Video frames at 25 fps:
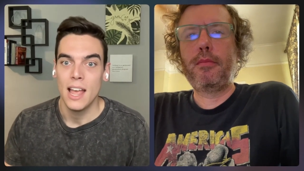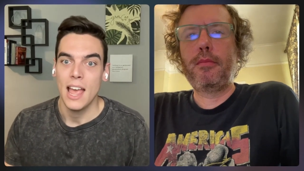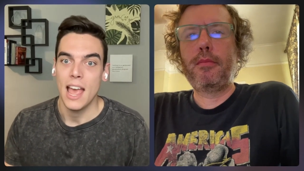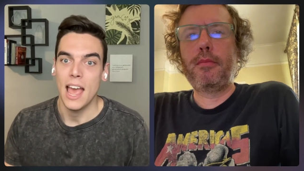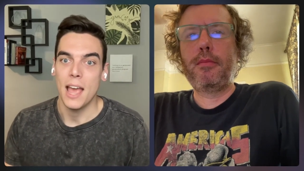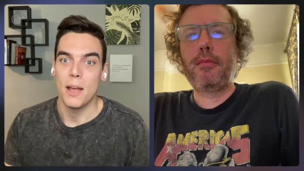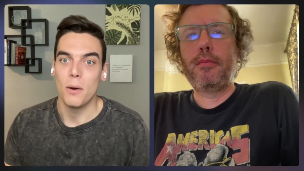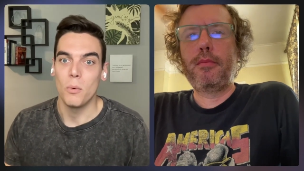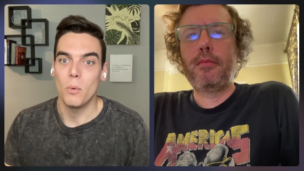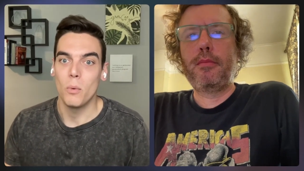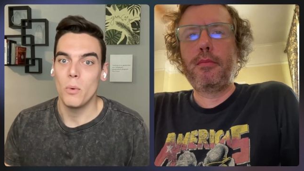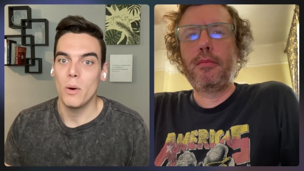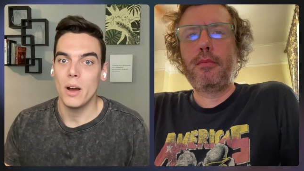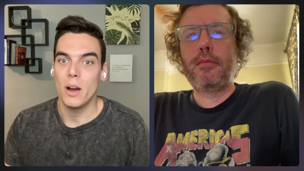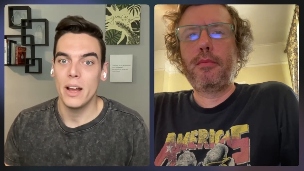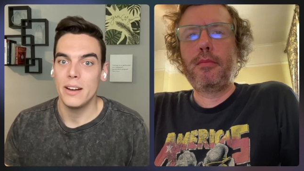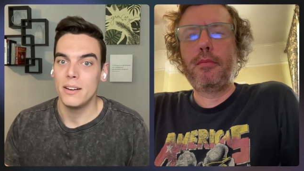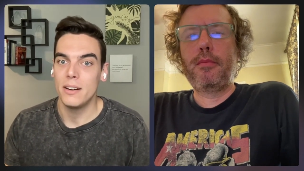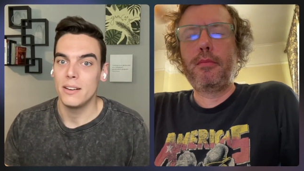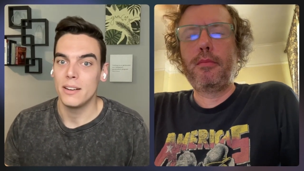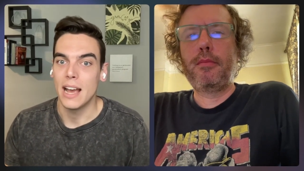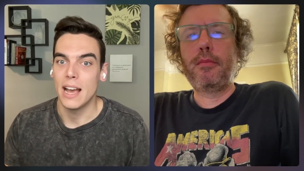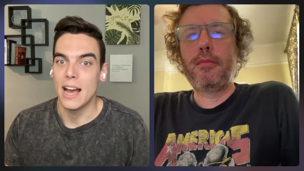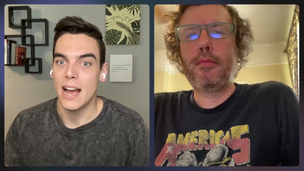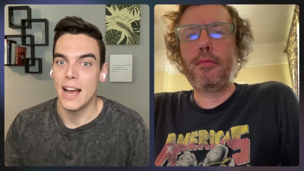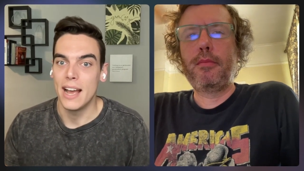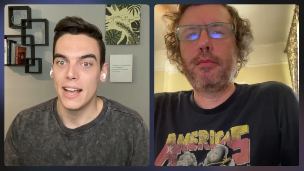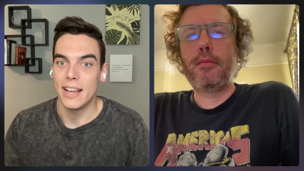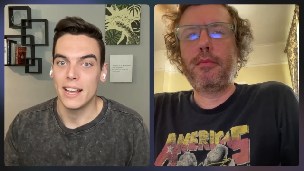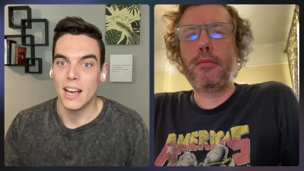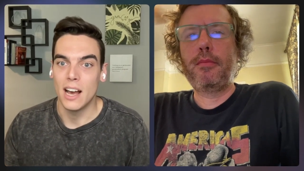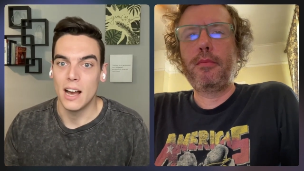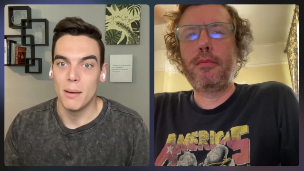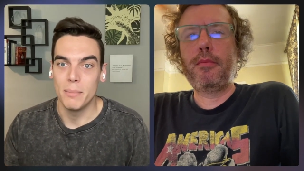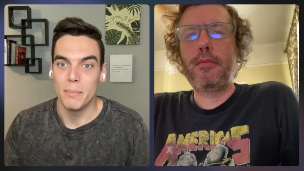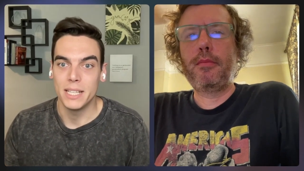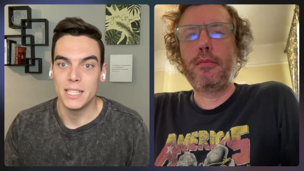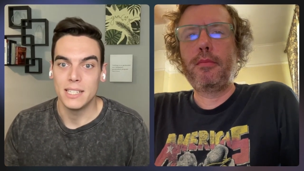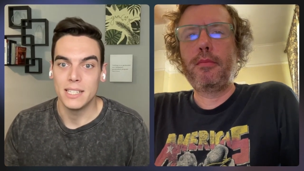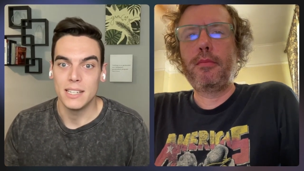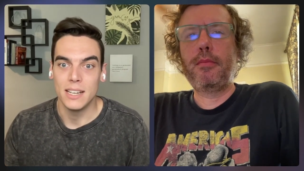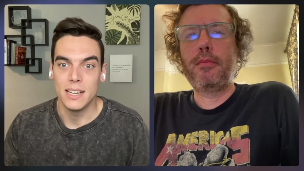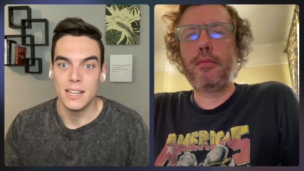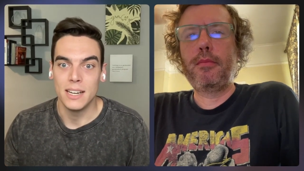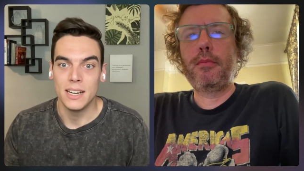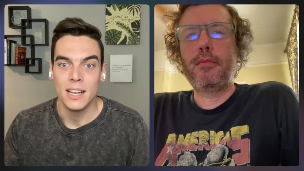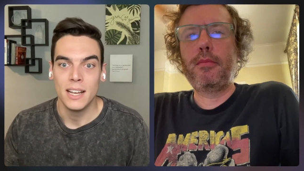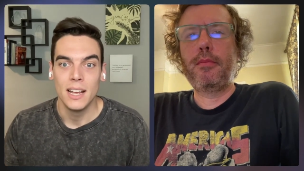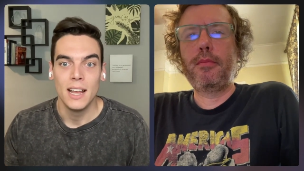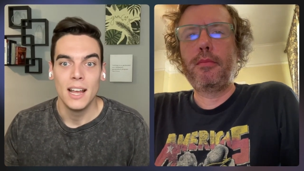Speaker 1: And one guy
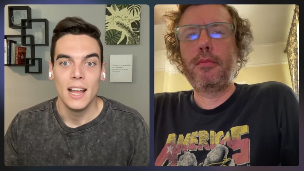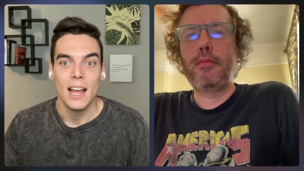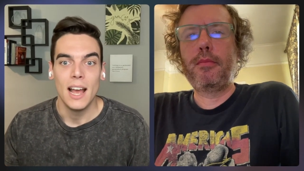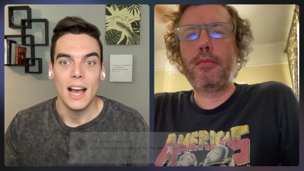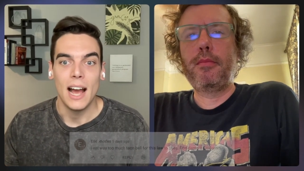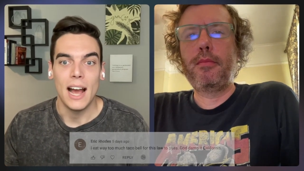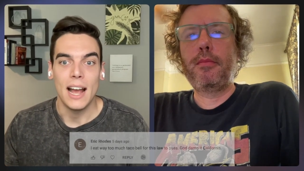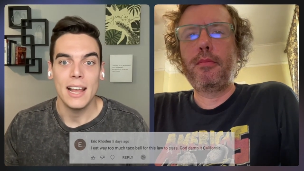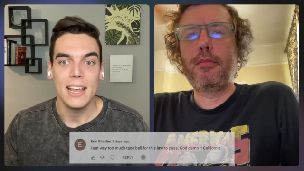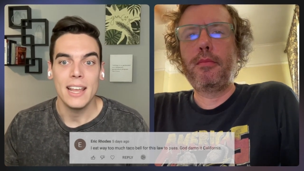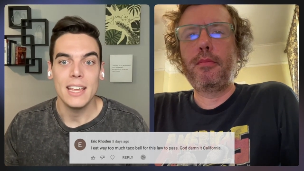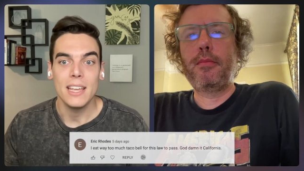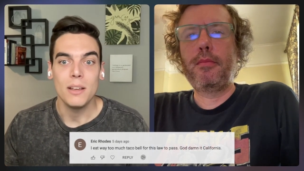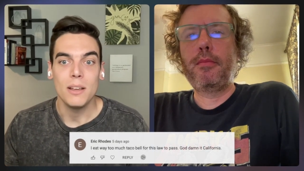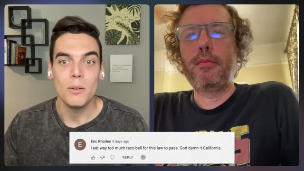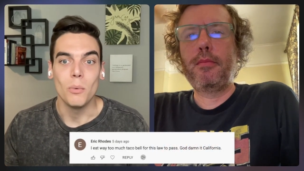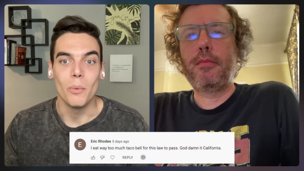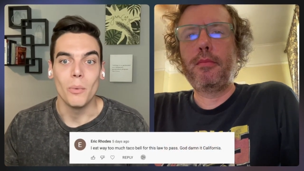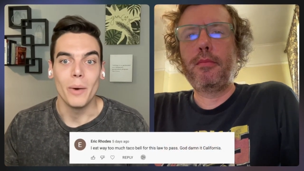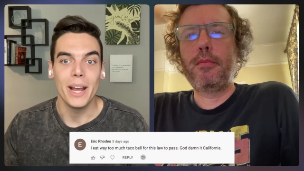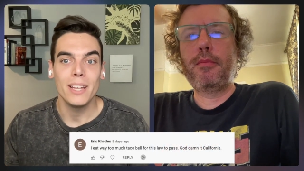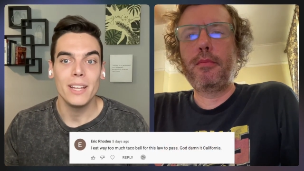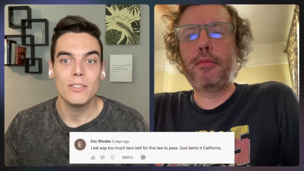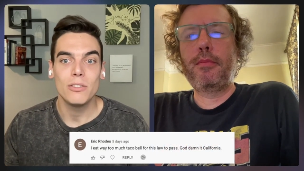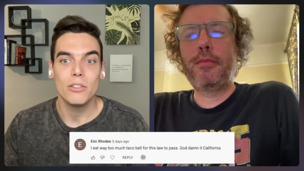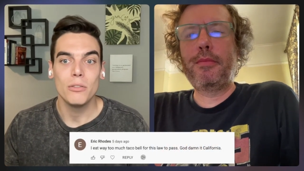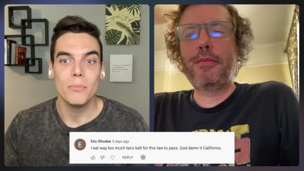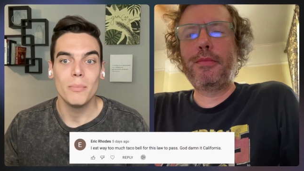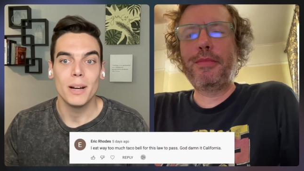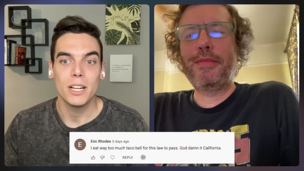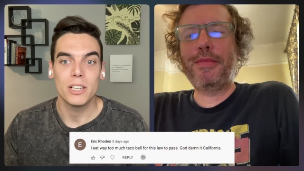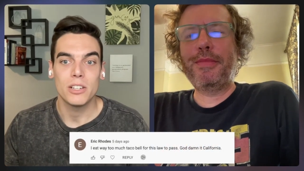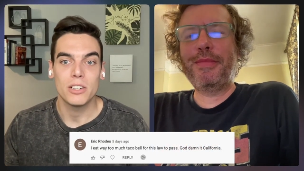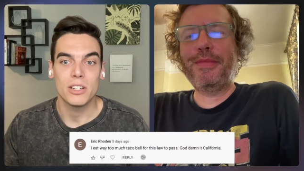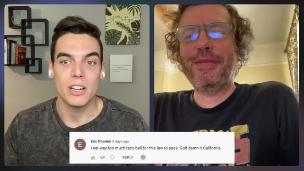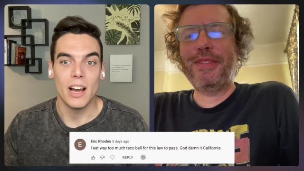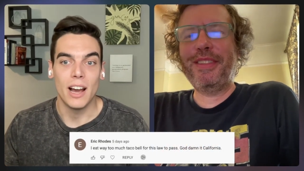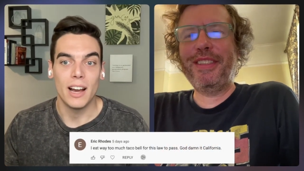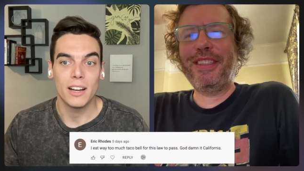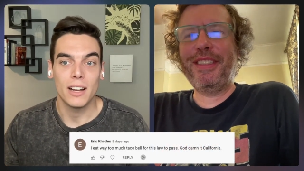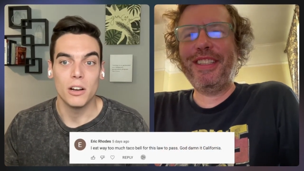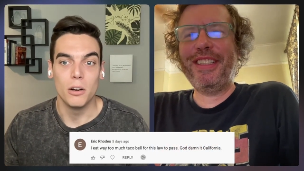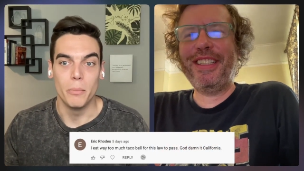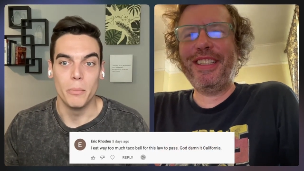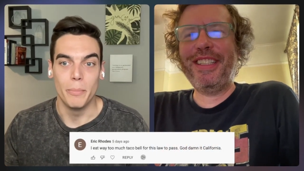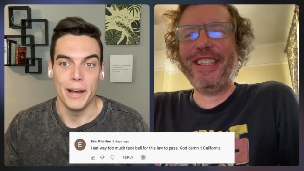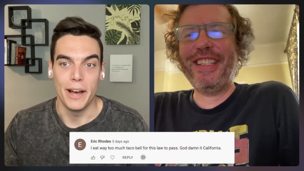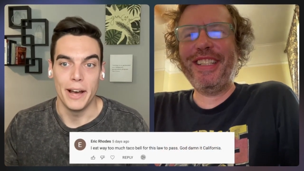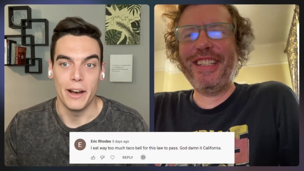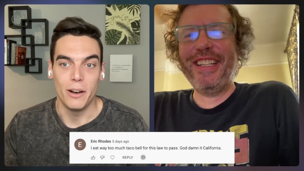commented, I eat way too much Taco
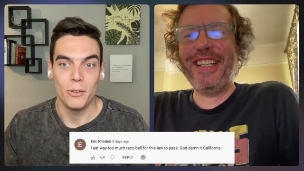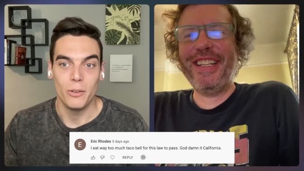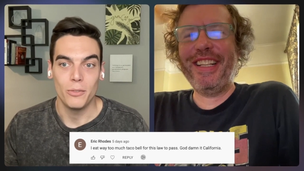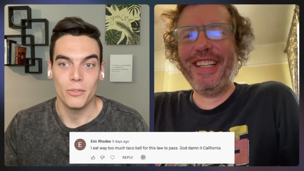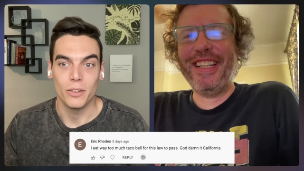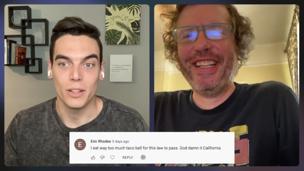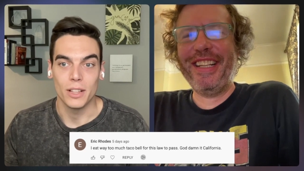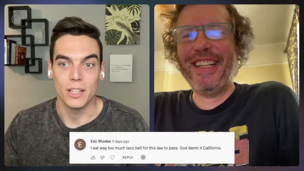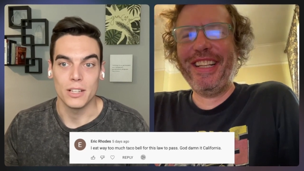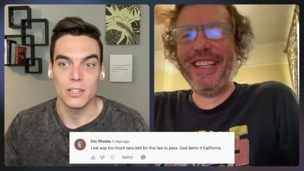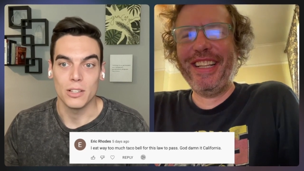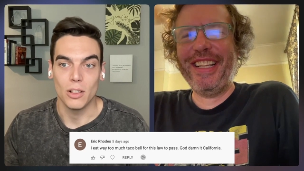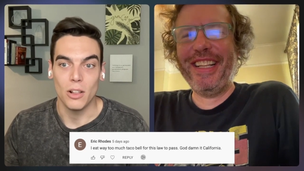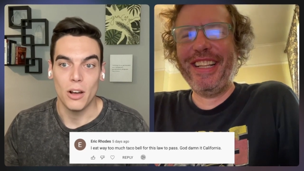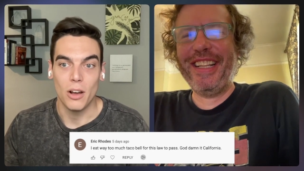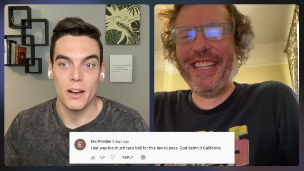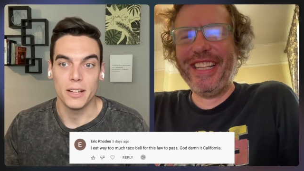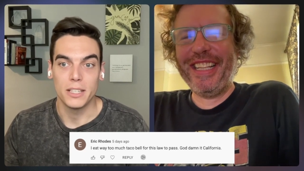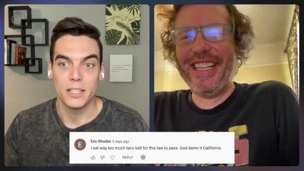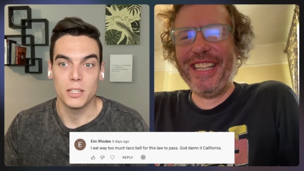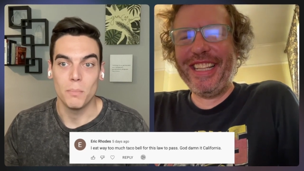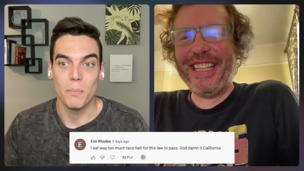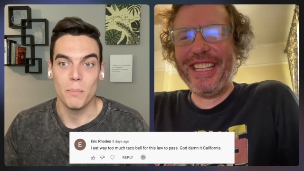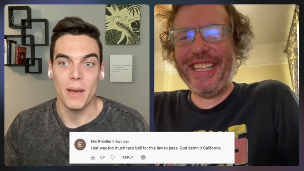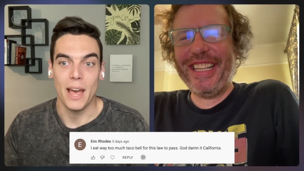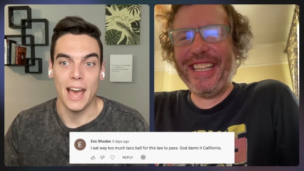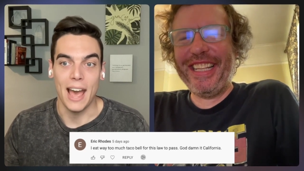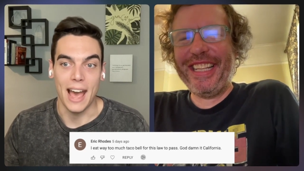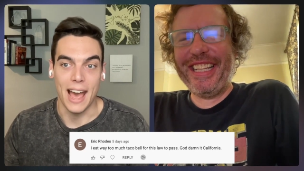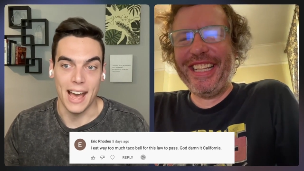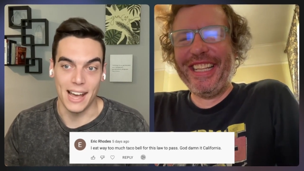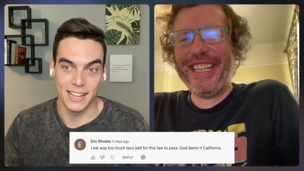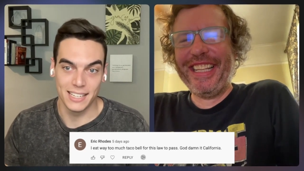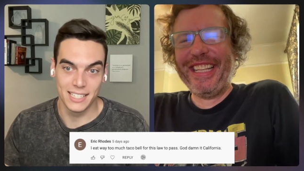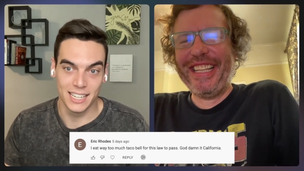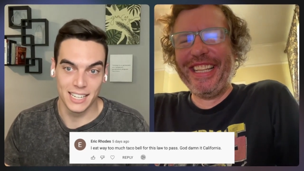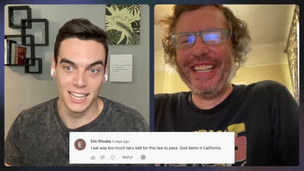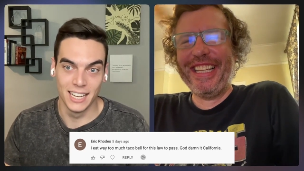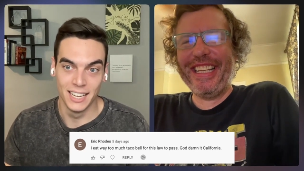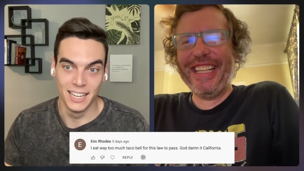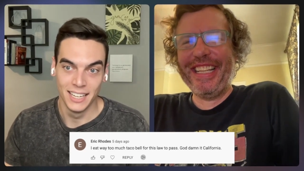Bell for this law to pass.